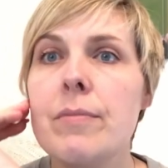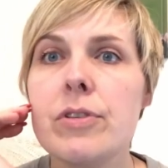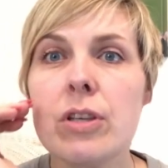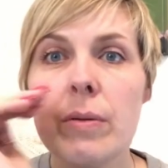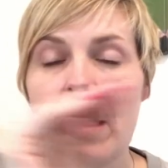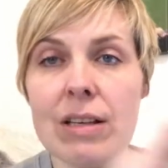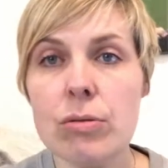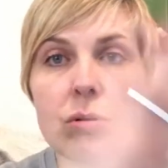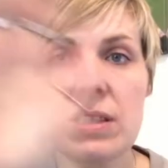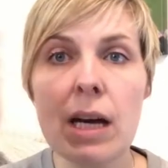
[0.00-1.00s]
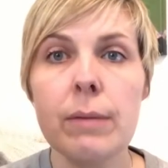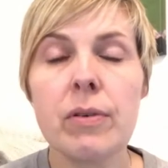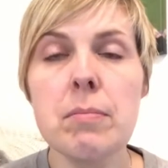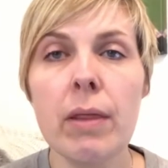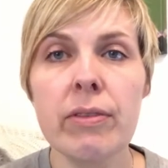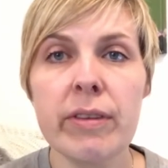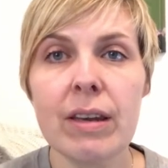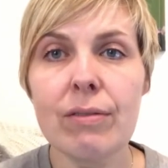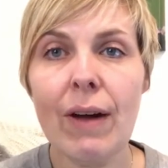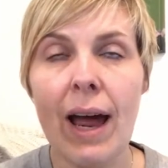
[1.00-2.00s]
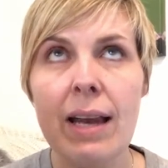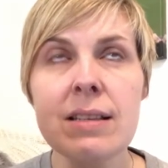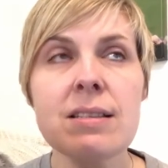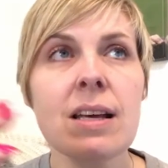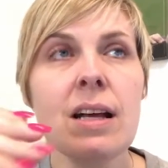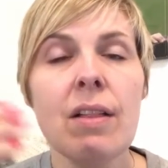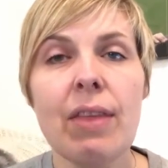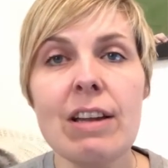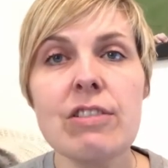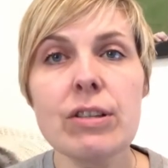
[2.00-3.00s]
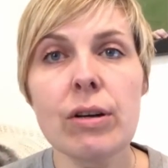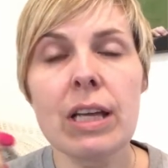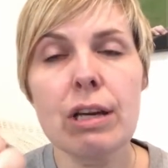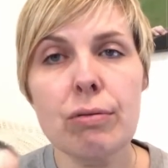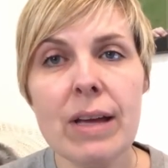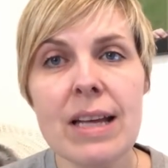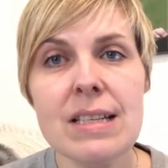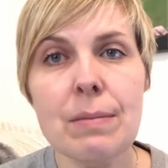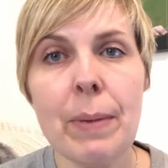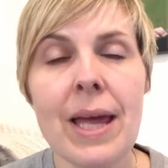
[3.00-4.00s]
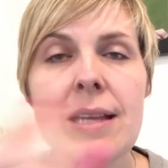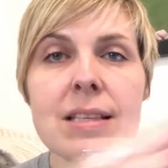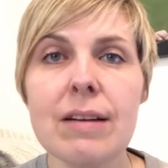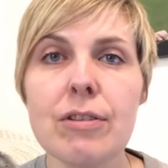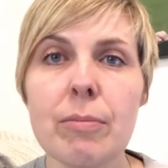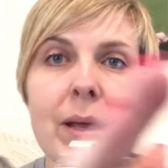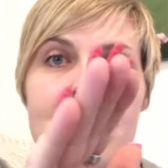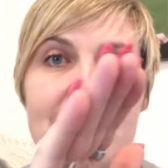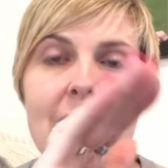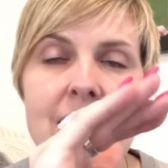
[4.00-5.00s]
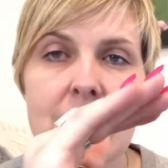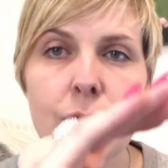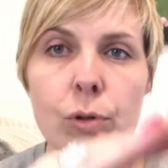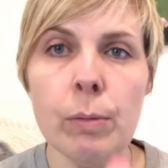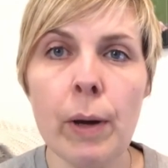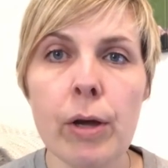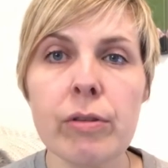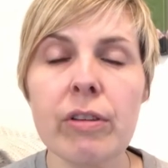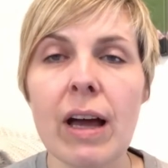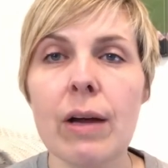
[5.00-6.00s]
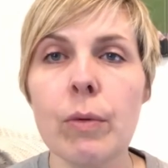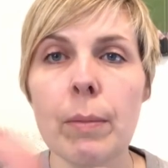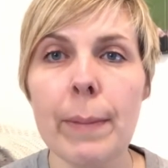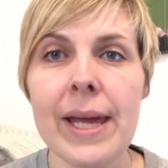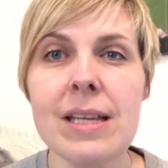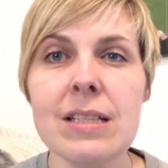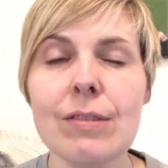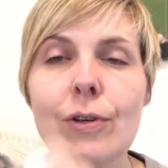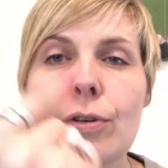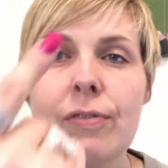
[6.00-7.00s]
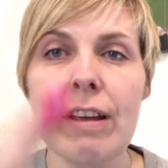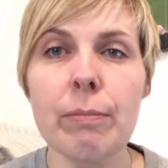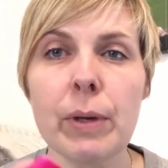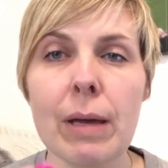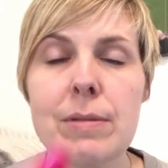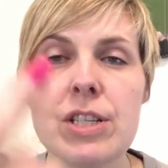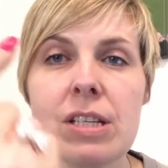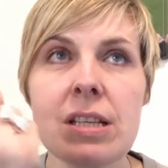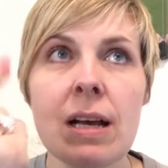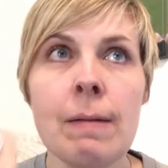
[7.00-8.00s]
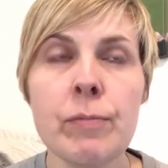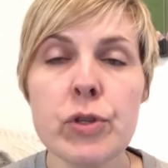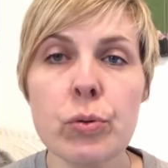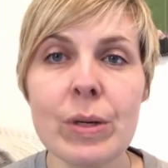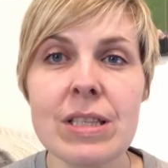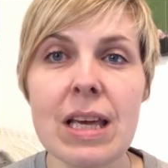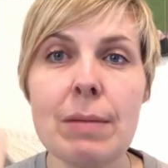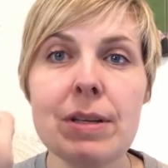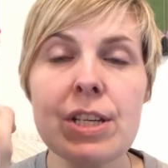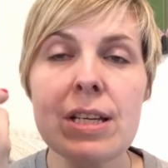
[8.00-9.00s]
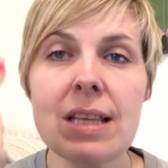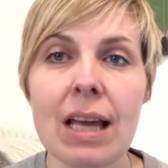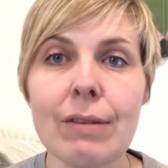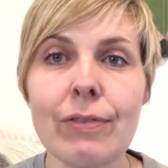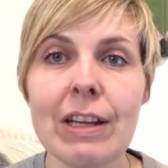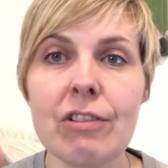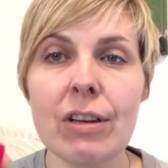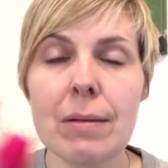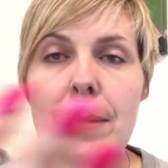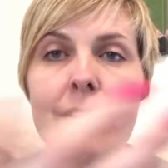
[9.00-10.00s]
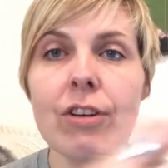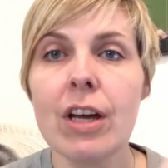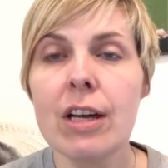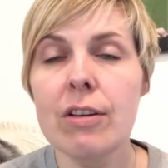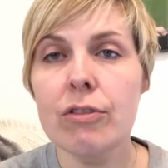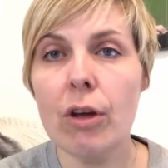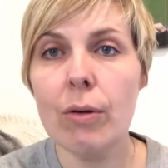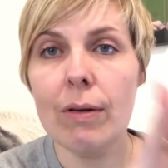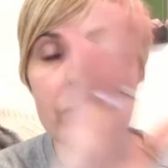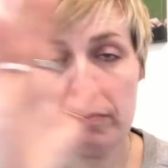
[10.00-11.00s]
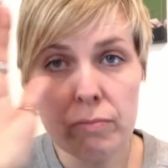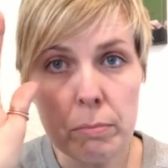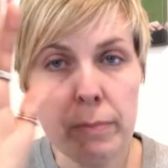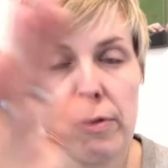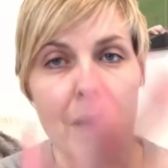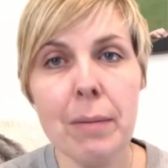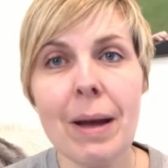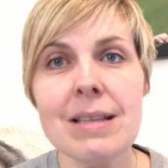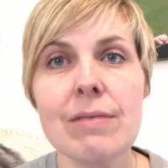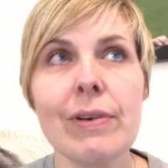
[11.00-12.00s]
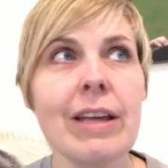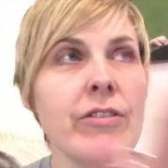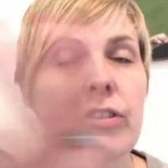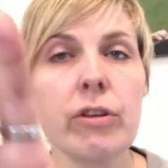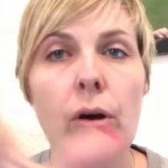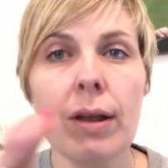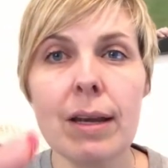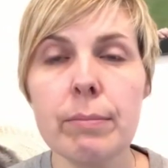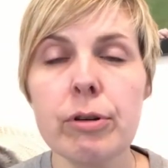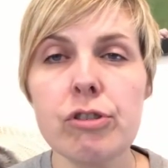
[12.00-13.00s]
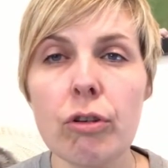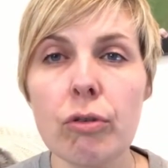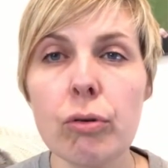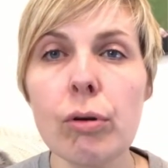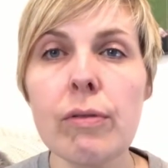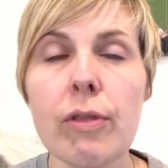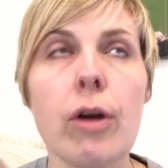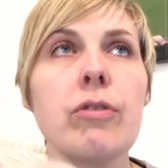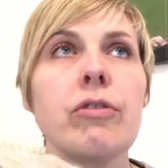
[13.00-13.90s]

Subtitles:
So that's all set up for months in advance. Then she's gone and created pins. I've just made a list of all the posts that I want pins for: Facebook images, Twitter images, and a featured image. So I've written a massive list. She's gone in and produced all of those.